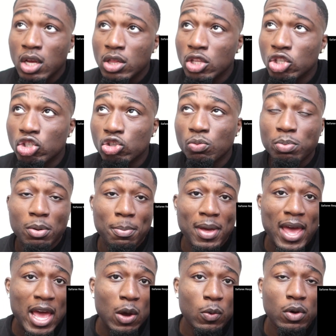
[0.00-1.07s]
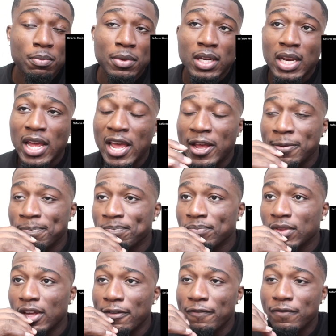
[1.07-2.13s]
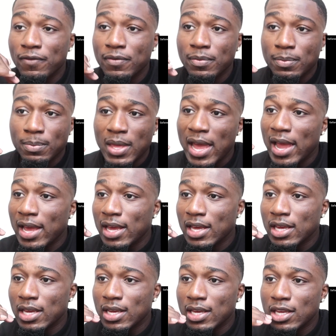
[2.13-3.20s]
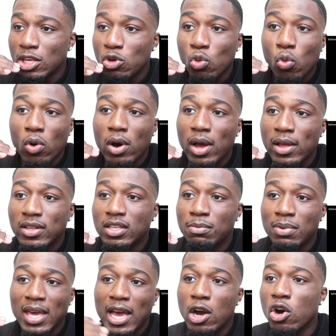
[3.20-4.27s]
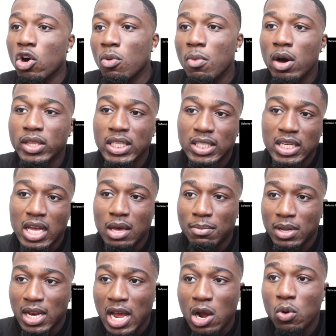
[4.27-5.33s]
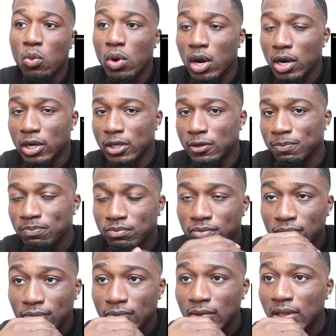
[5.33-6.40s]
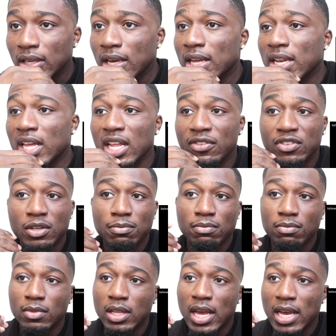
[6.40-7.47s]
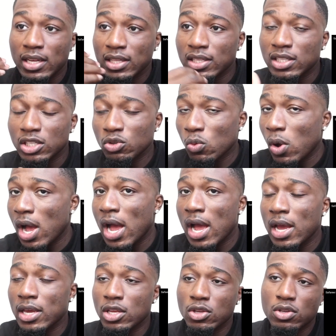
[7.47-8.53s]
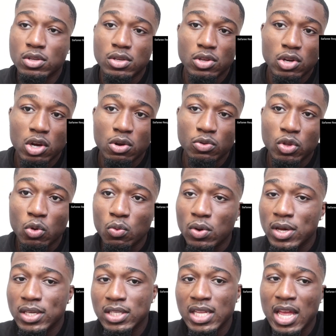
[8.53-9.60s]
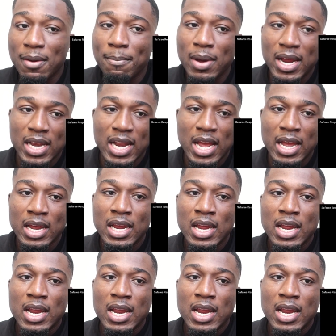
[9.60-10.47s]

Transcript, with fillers: the super bad woman that that you want to be at home all the time and not work and then if some like this is why you know the ones that might not